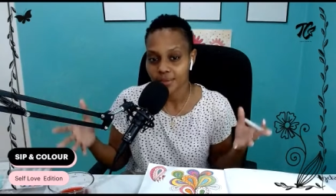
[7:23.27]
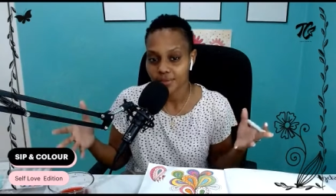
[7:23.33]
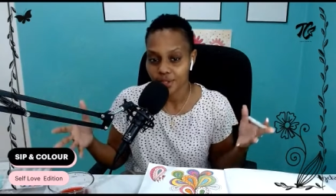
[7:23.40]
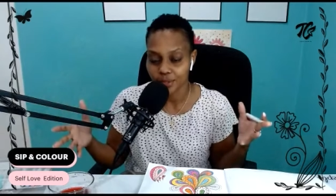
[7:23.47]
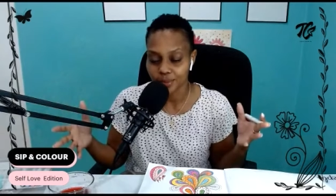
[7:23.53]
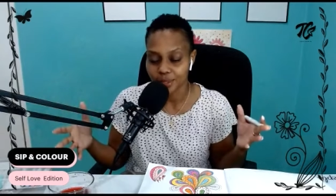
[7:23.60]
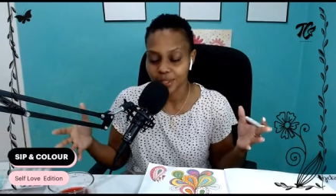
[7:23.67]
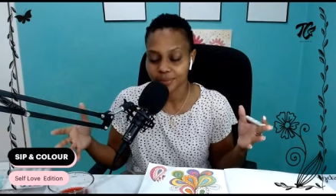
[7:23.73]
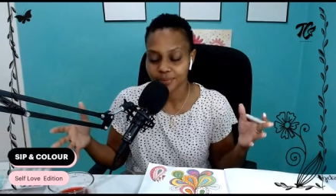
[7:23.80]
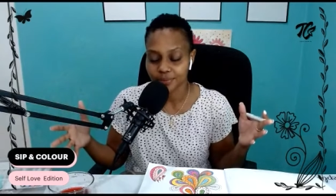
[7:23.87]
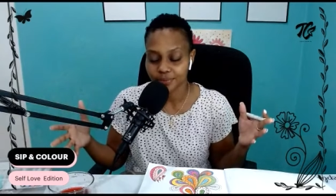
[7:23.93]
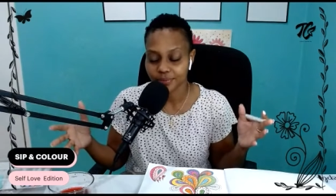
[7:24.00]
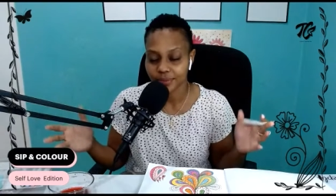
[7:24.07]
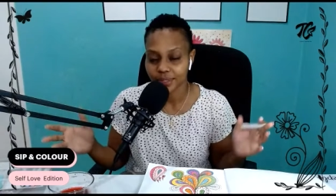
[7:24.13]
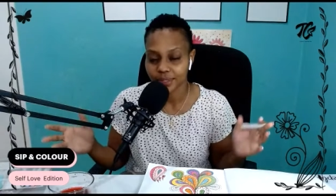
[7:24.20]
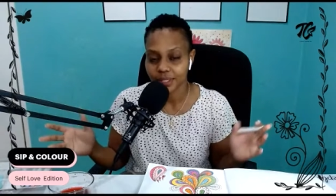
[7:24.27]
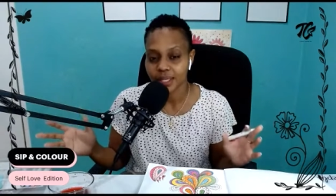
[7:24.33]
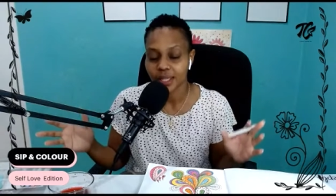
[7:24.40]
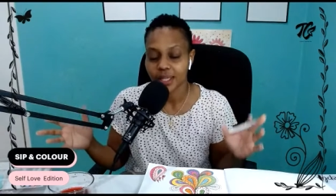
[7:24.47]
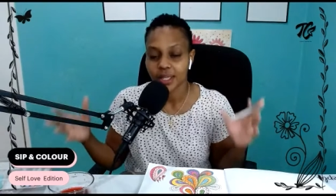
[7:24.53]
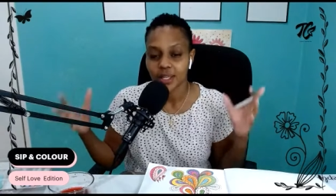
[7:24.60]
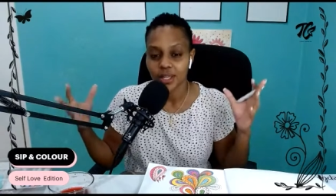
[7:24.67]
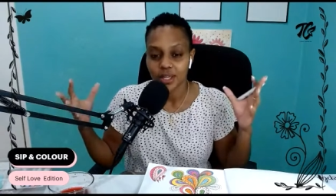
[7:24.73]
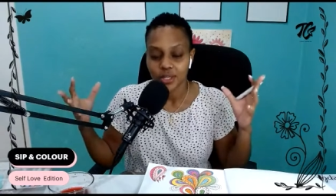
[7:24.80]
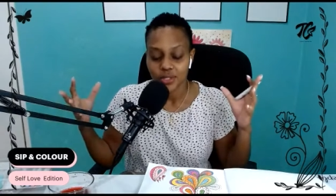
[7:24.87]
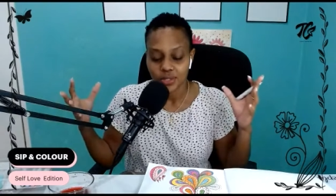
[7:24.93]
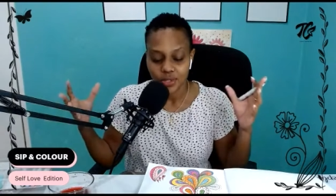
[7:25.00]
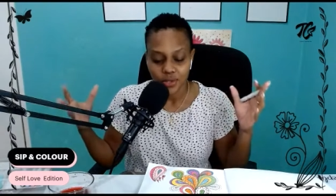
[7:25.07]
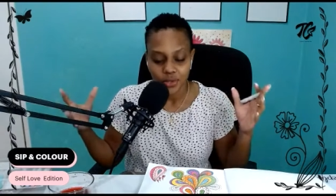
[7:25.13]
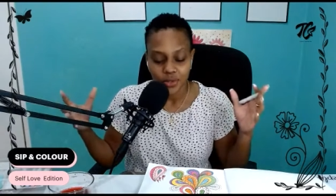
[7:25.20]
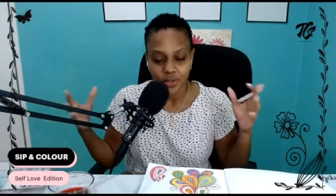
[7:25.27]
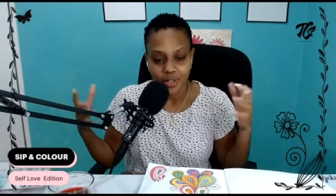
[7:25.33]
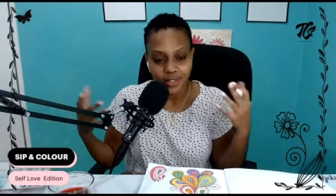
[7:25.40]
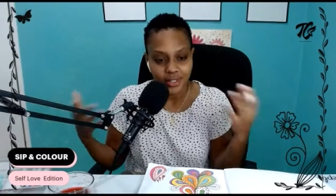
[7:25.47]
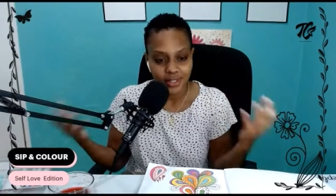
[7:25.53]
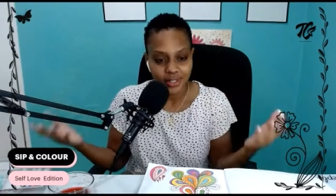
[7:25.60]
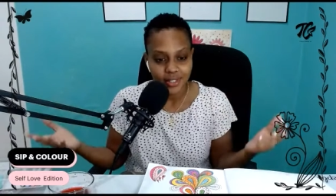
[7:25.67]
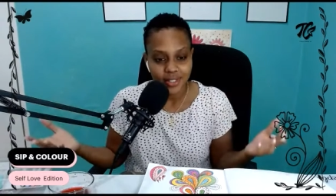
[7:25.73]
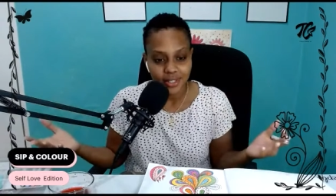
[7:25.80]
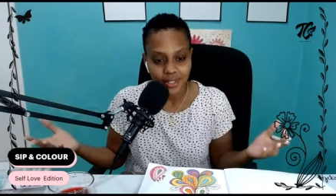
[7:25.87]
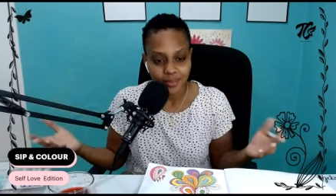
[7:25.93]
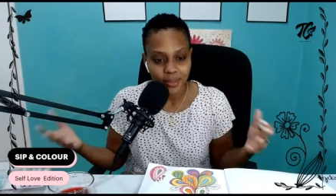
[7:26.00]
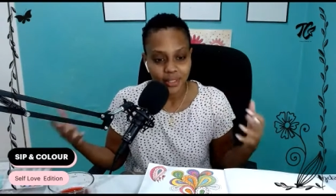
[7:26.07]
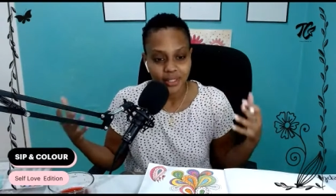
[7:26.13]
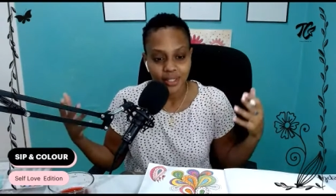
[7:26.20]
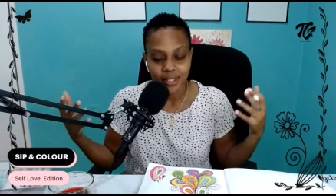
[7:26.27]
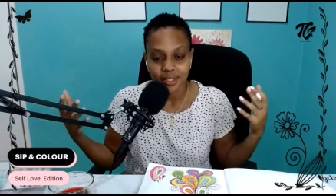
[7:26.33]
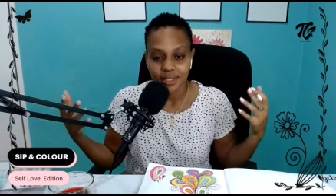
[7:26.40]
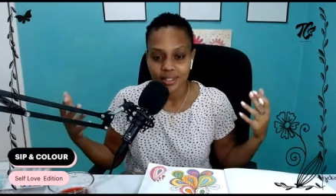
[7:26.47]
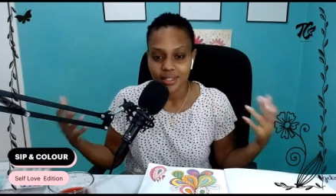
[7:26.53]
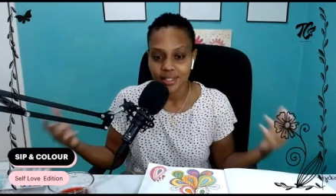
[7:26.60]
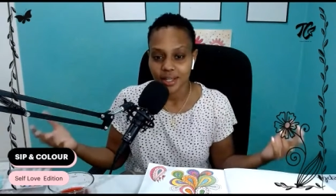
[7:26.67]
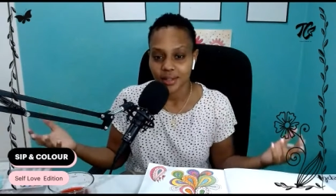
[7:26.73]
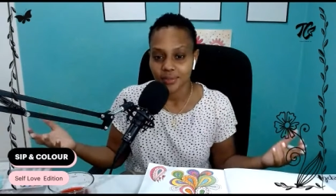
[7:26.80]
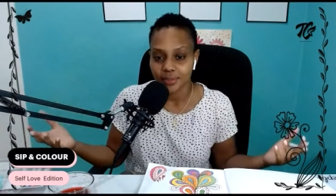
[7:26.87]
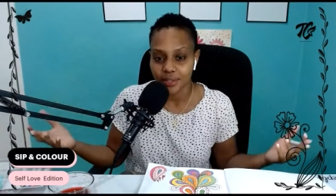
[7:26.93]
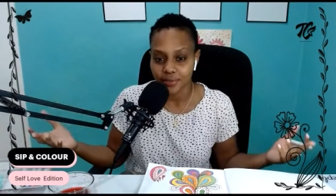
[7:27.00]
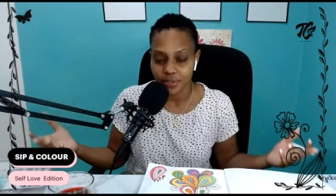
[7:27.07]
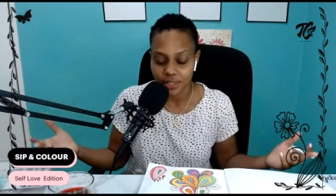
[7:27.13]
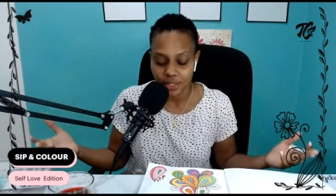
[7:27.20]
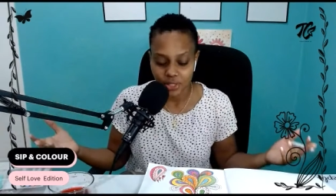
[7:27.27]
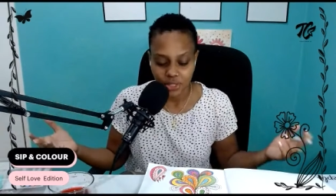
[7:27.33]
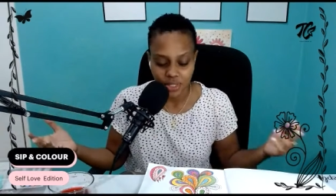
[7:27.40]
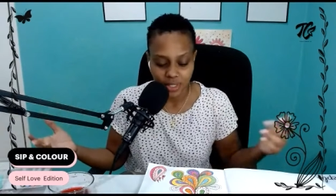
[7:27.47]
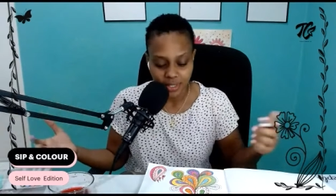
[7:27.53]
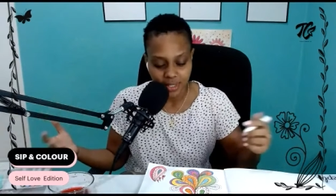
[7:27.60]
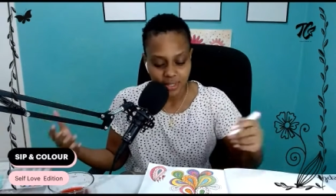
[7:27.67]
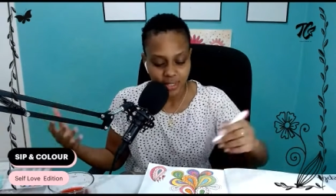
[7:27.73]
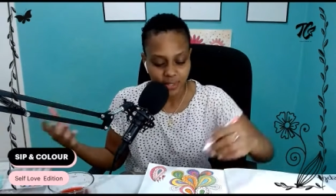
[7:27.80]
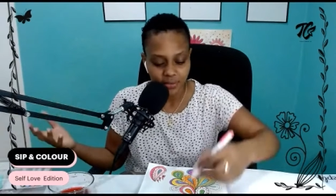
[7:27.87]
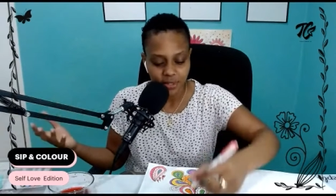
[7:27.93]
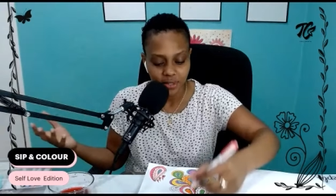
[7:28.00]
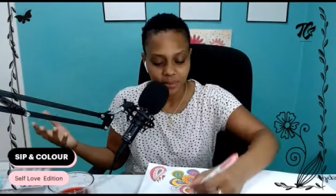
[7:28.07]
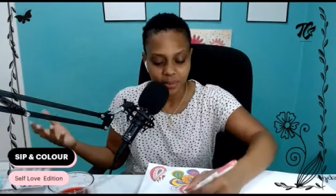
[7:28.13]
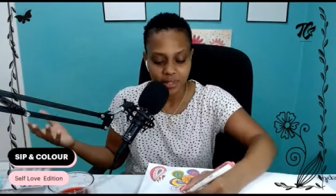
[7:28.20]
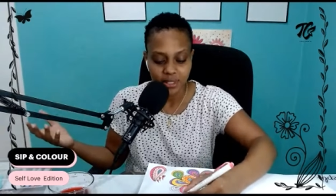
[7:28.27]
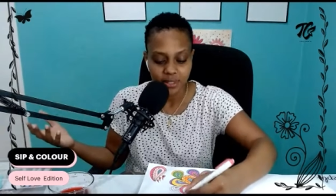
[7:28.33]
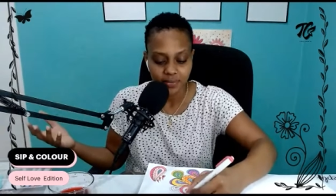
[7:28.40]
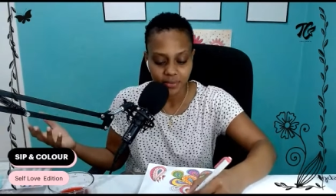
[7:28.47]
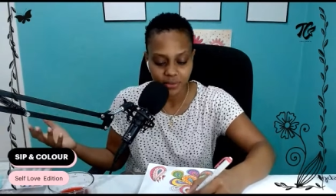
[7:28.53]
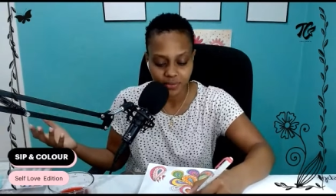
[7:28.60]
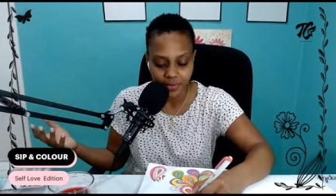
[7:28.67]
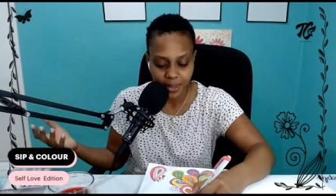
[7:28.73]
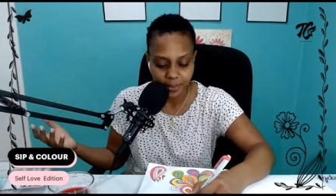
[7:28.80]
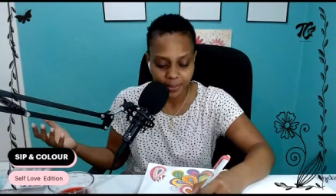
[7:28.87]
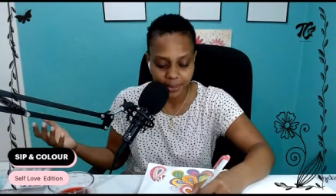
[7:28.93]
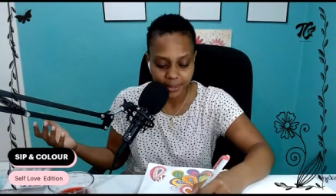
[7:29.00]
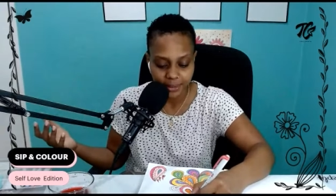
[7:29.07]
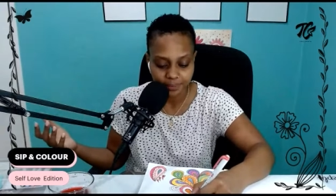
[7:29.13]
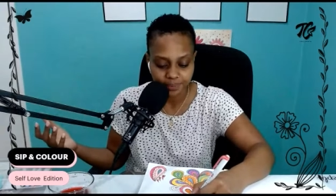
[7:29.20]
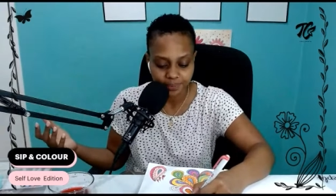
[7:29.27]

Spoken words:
Follow me. So this is Sip and Color Self Love Edition. I said for the month of November.